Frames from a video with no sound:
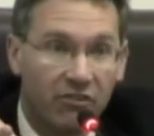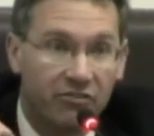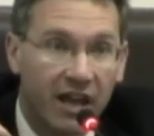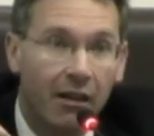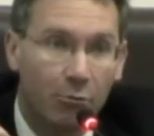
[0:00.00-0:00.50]

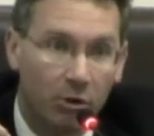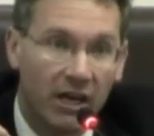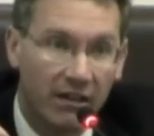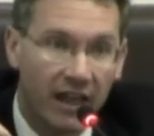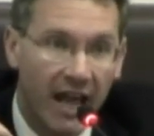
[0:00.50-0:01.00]

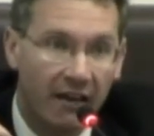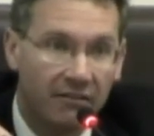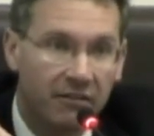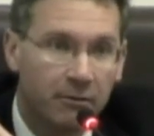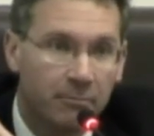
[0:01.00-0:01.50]
celebrate that.
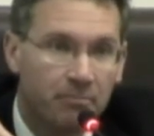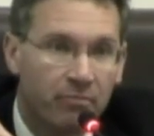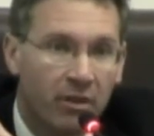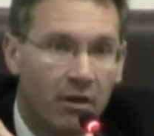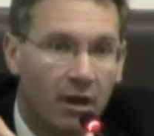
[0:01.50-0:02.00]

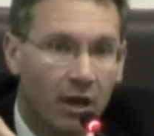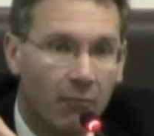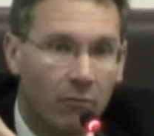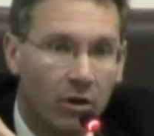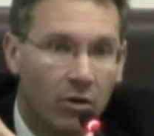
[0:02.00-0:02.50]
Um,